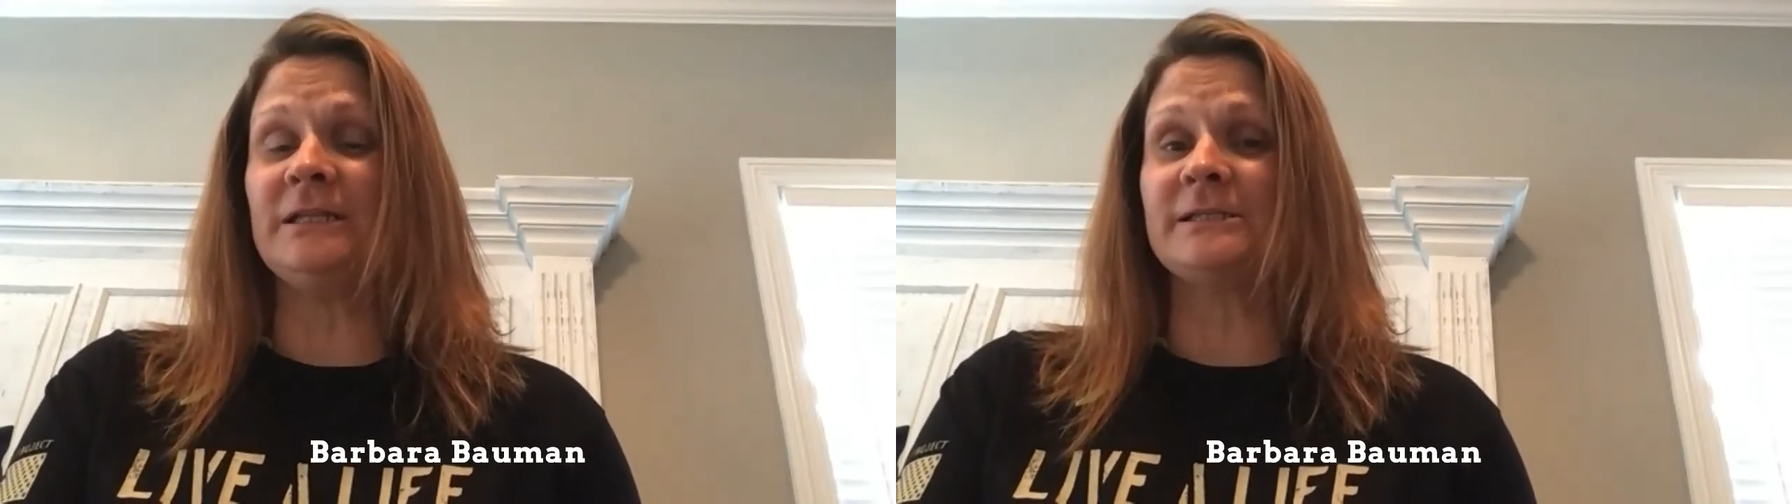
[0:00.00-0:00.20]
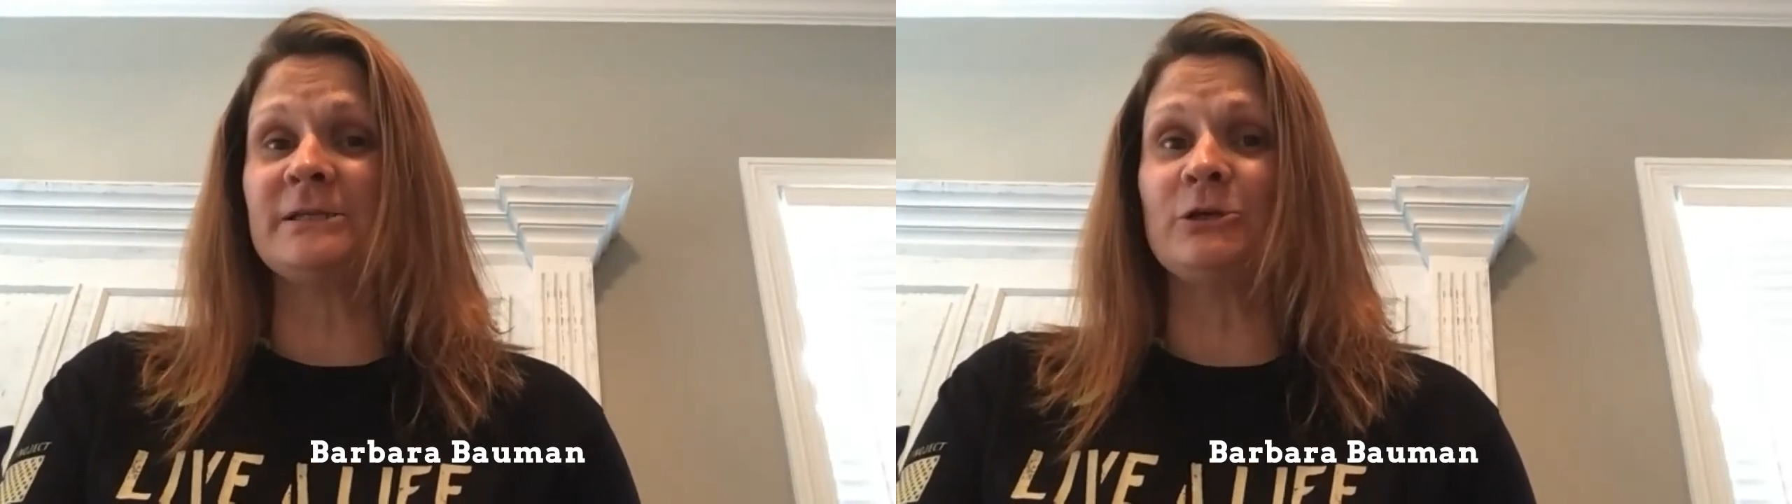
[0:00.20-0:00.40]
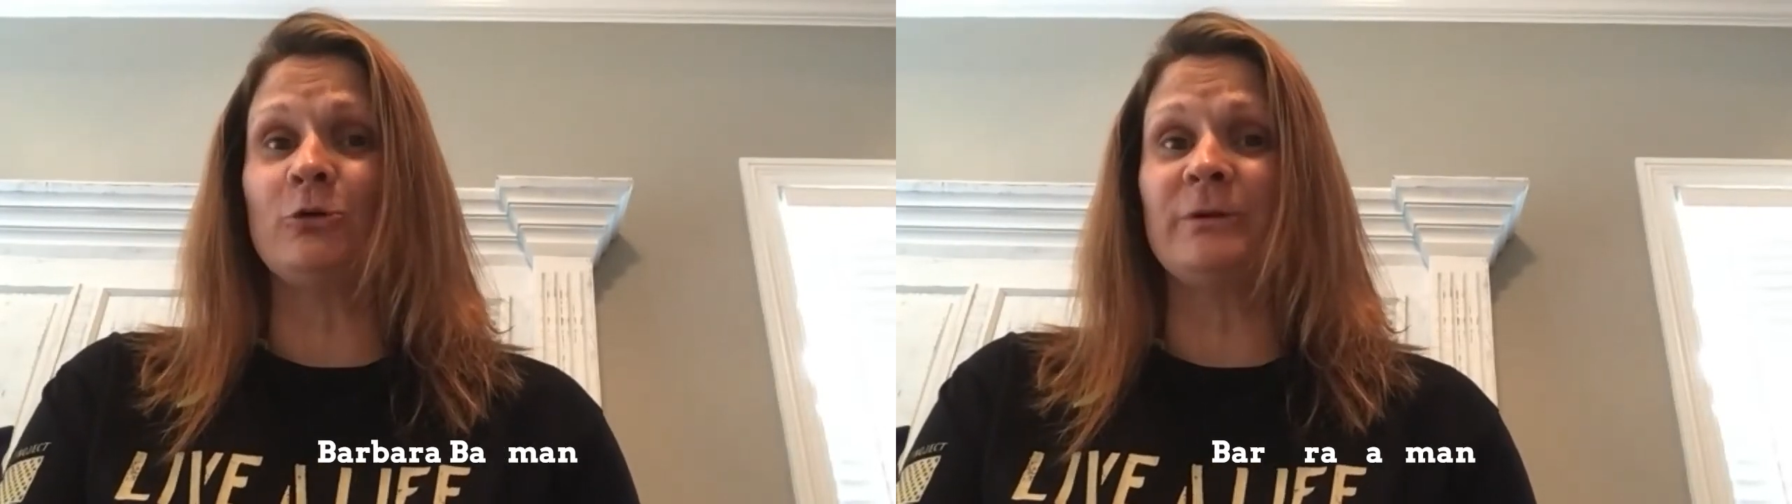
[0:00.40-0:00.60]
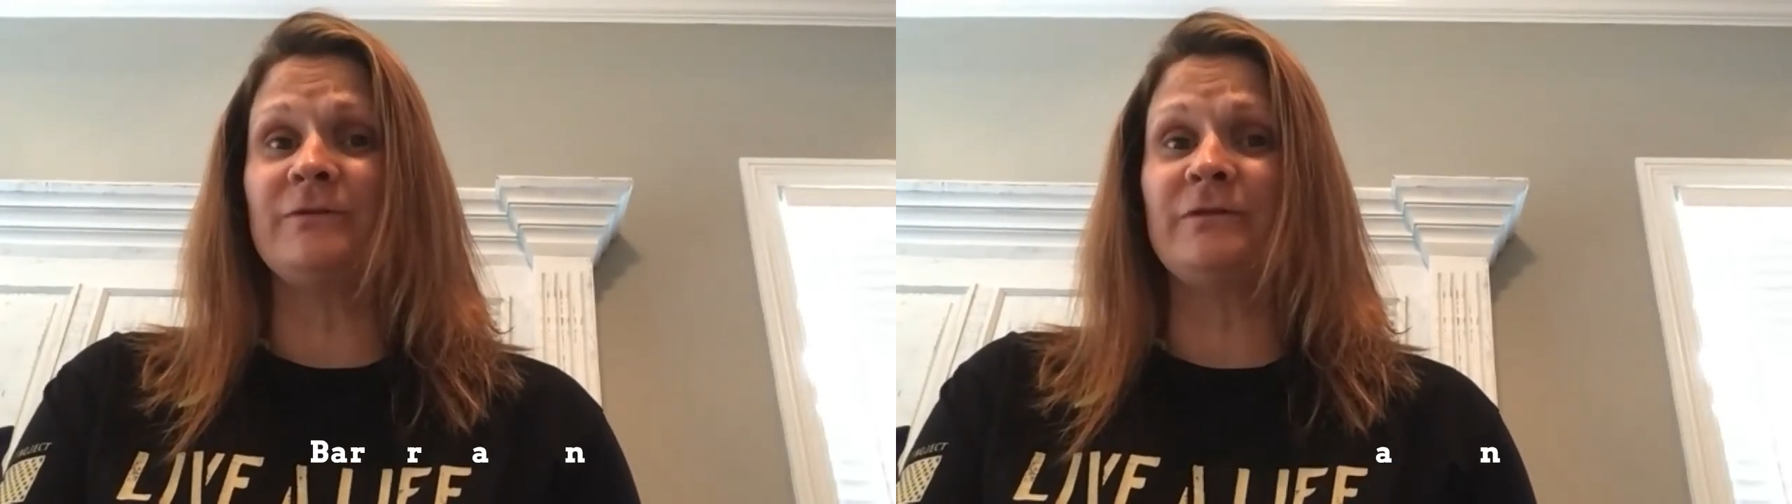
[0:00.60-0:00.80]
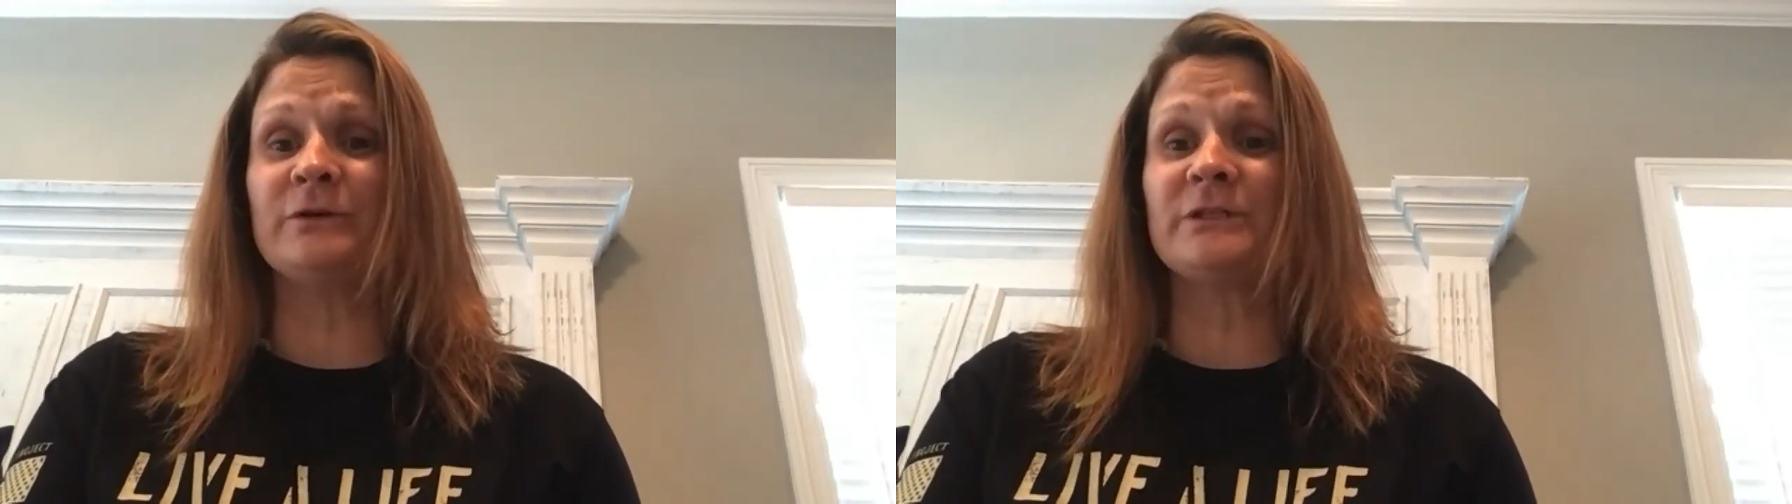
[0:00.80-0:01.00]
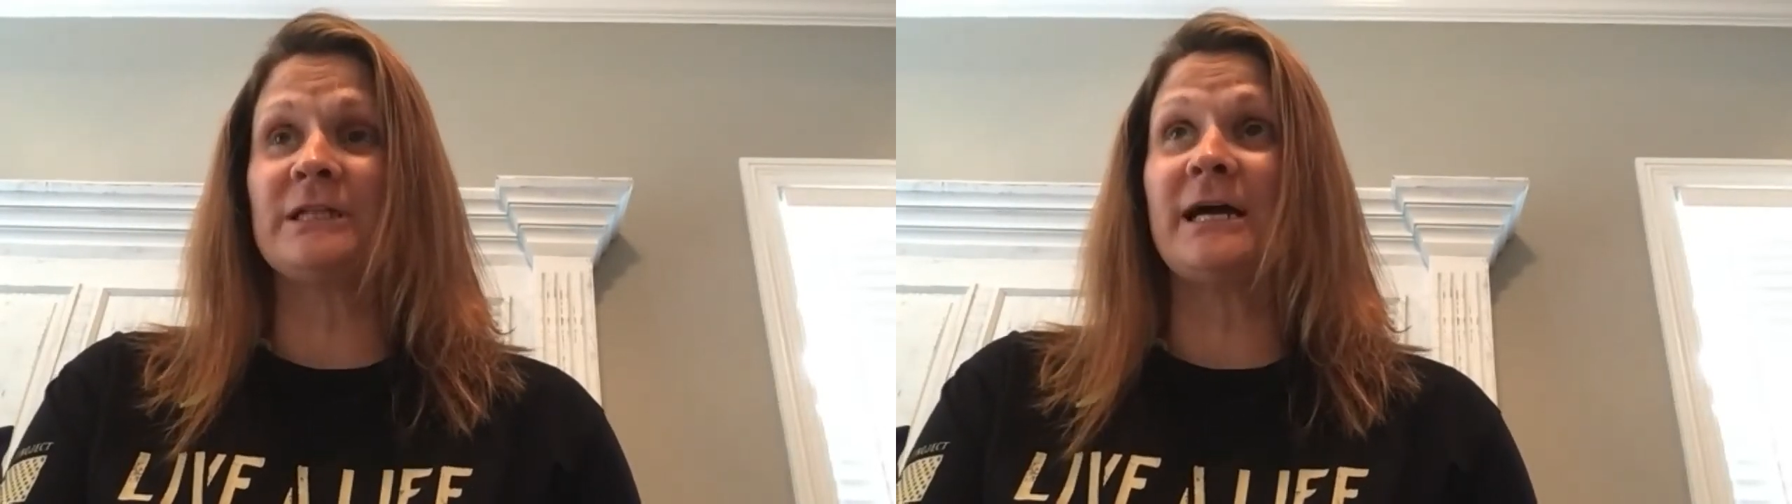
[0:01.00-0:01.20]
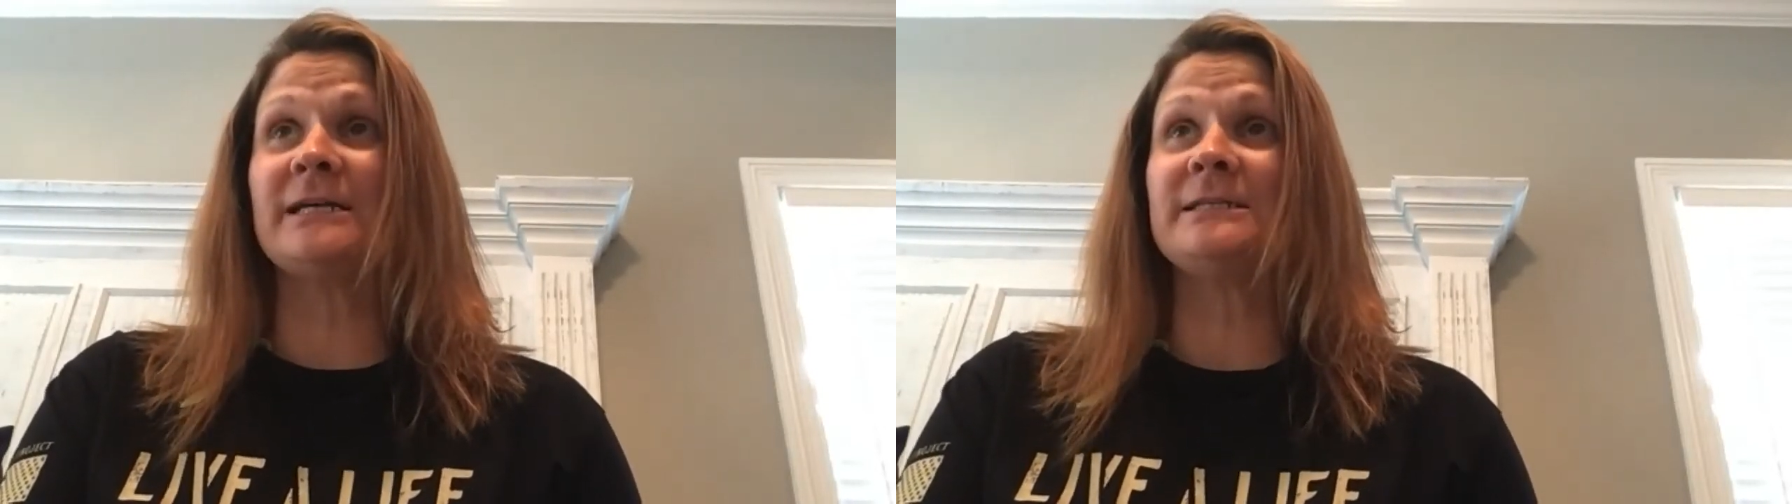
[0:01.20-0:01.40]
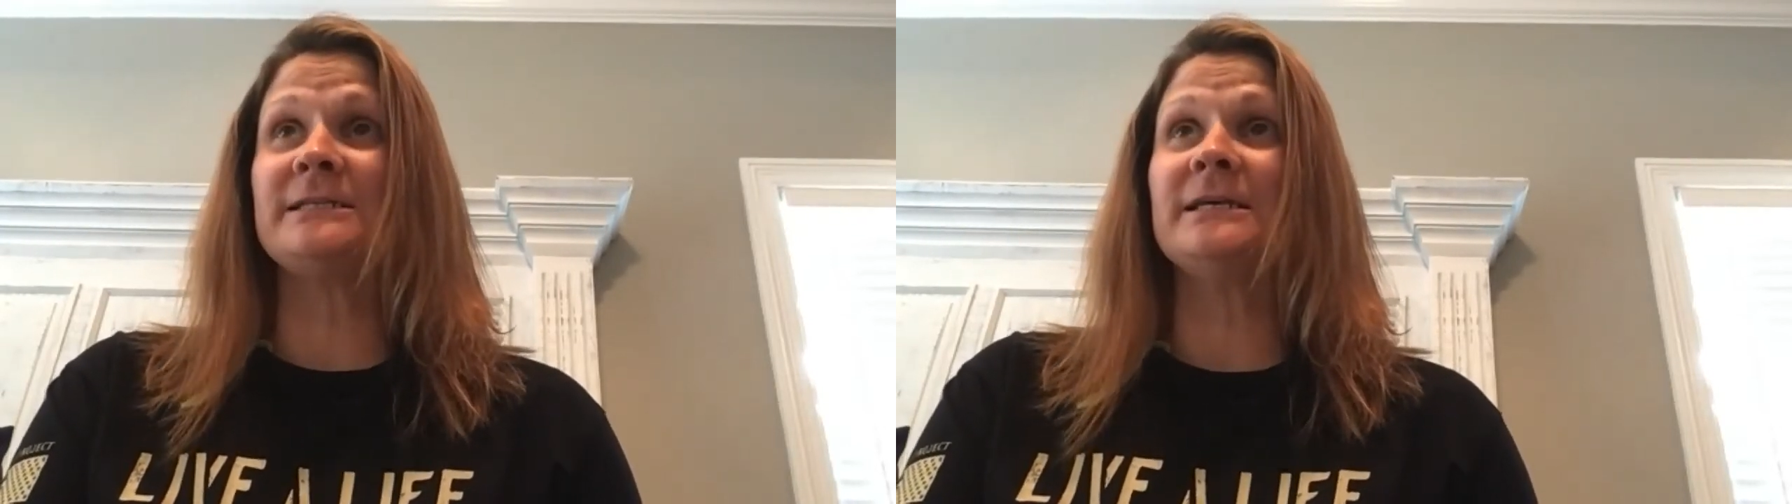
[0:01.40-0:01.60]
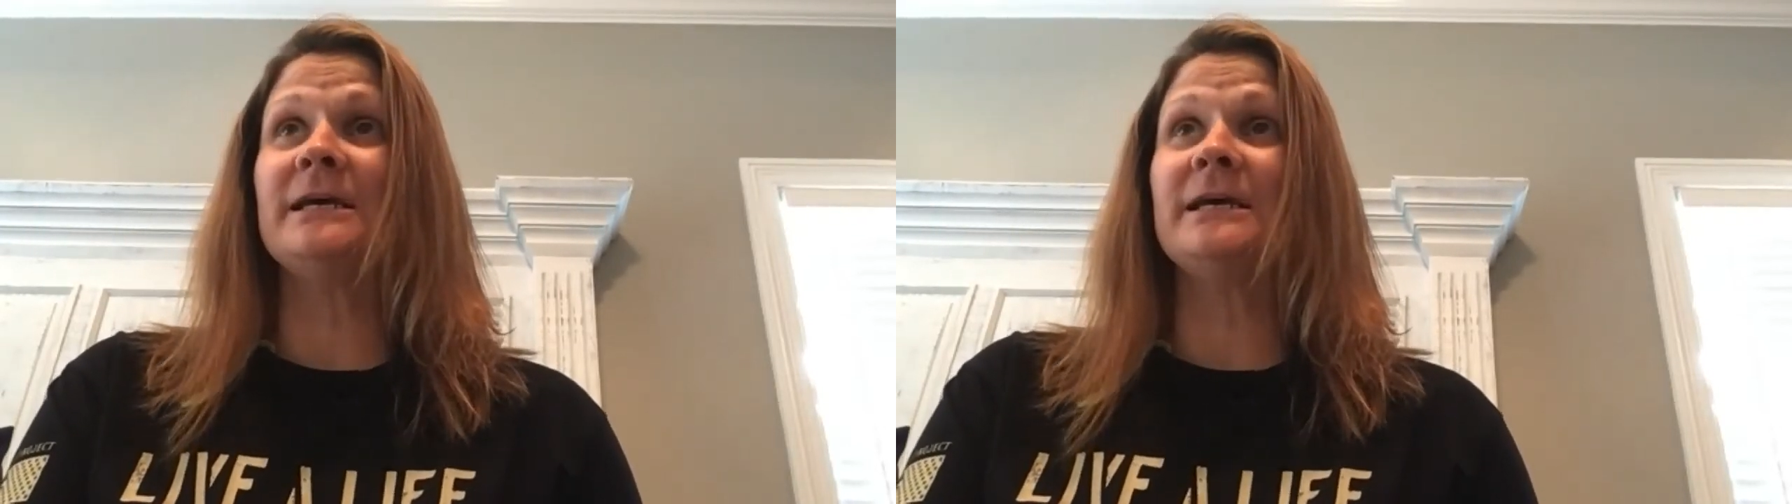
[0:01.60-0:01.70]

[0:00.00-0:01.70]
That's a yeoman first class.